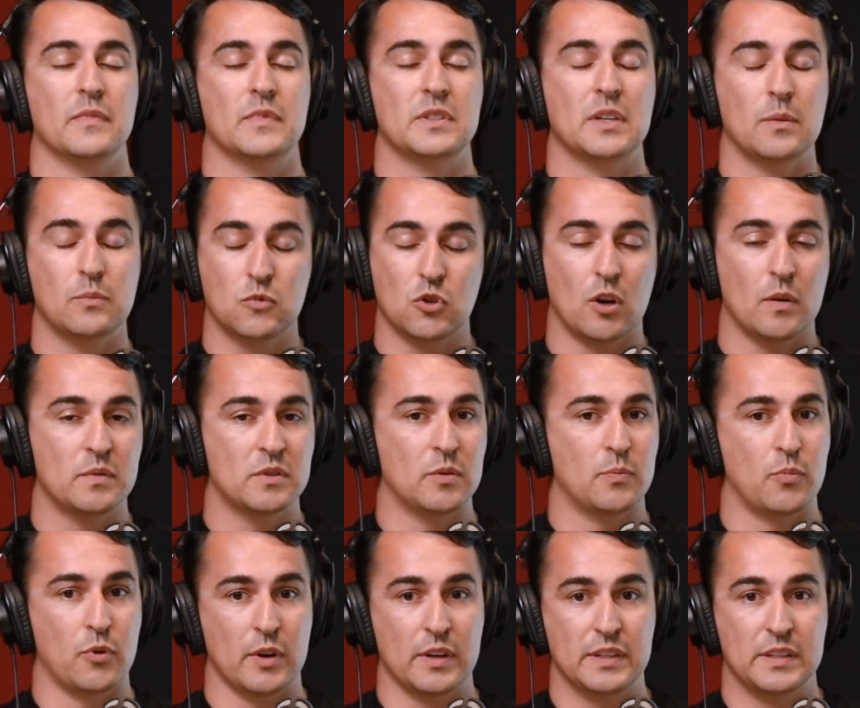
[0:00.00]
Sometimes the
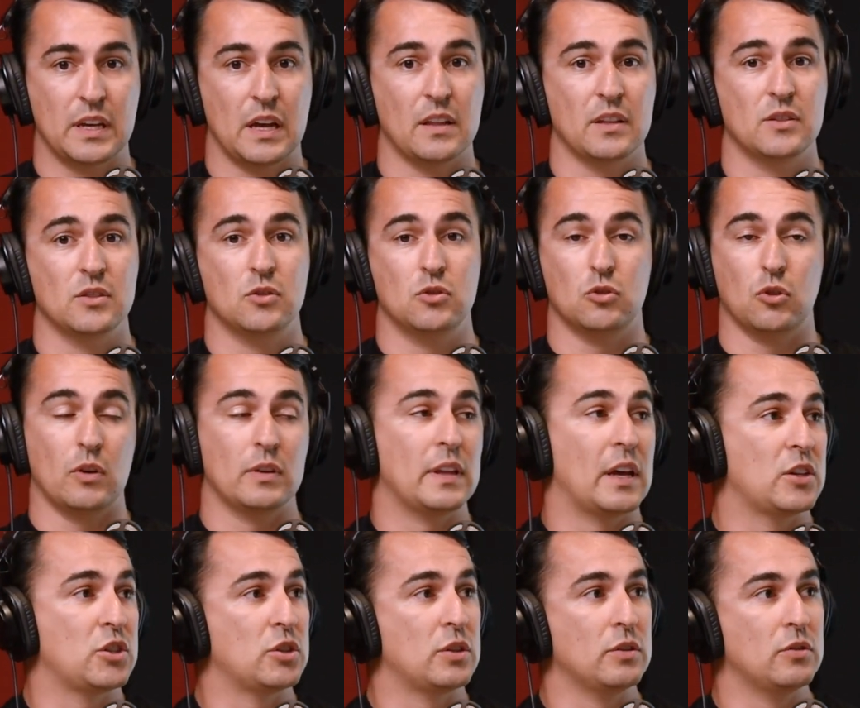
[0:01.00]
pre-starters don't
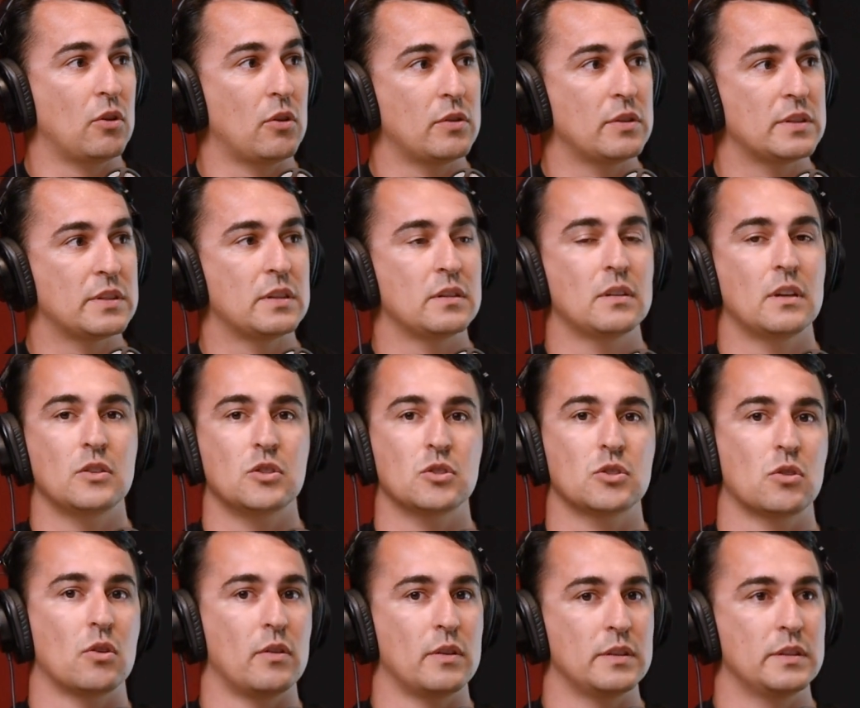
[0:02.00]
actually notice it. They
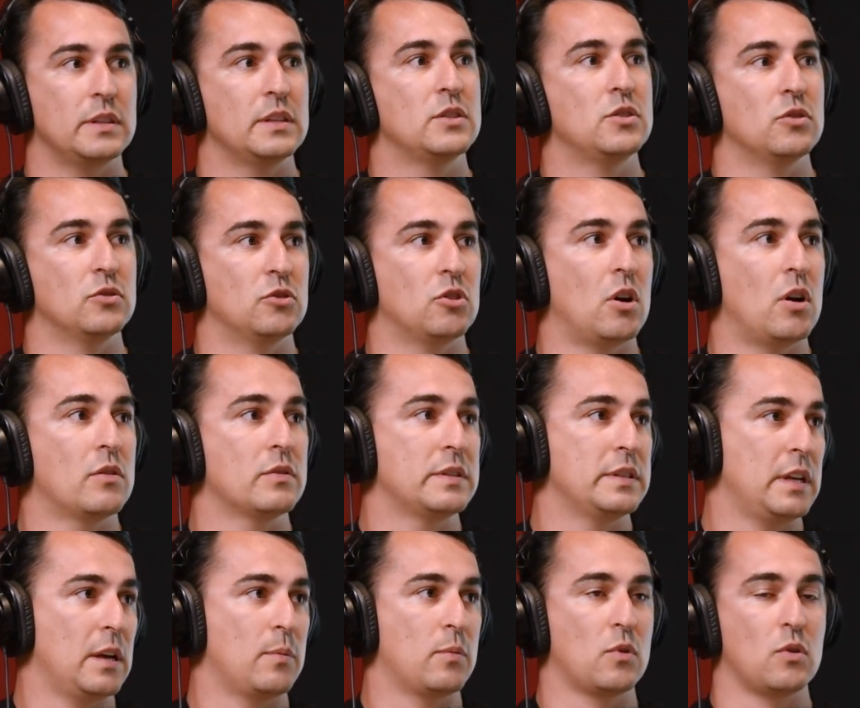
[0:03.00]
just go, is this your
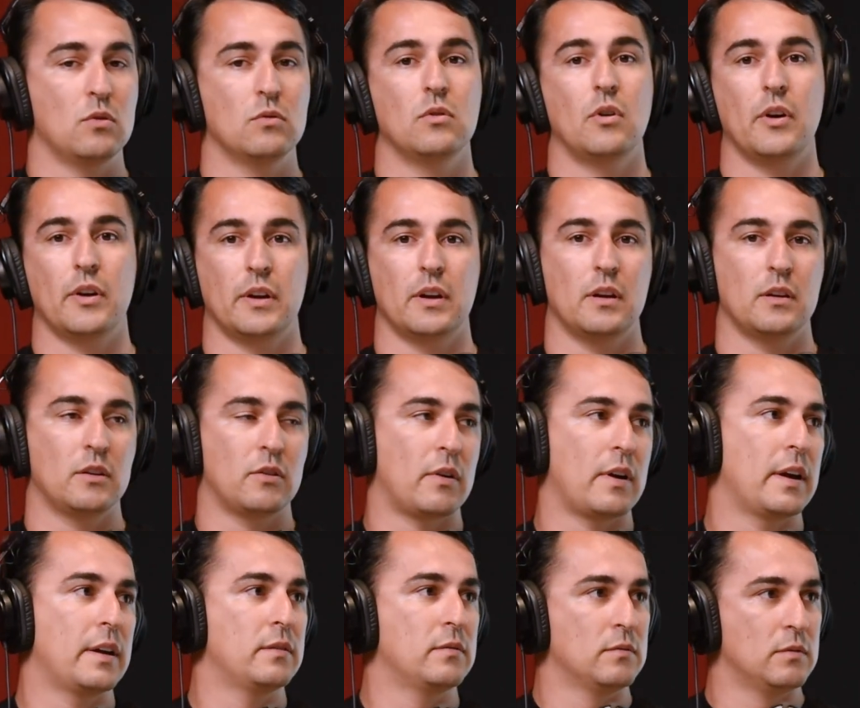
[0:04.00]
tiles? Yep, cool. Okay,
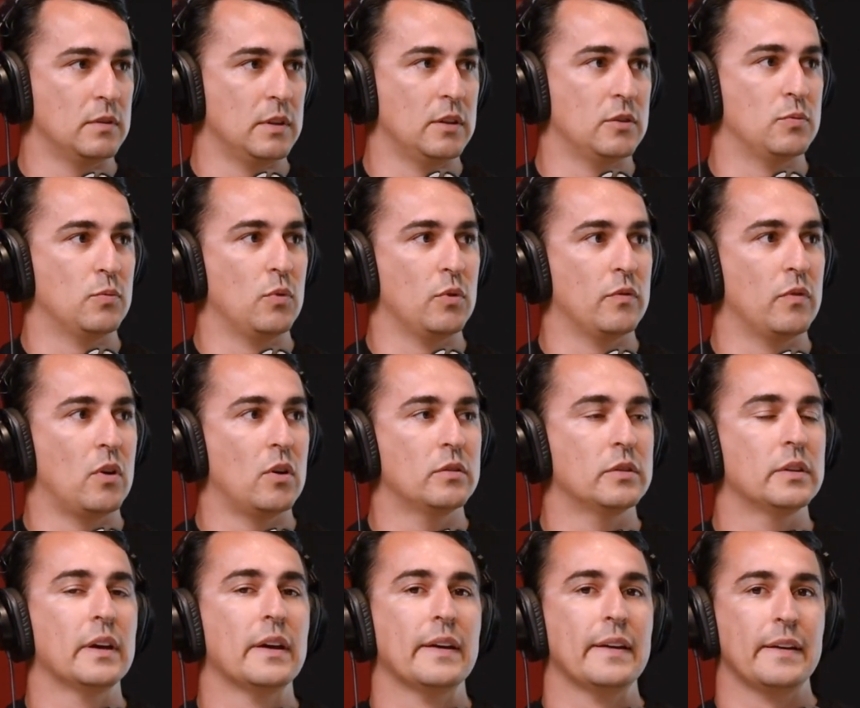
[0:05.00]
great. Let's move on.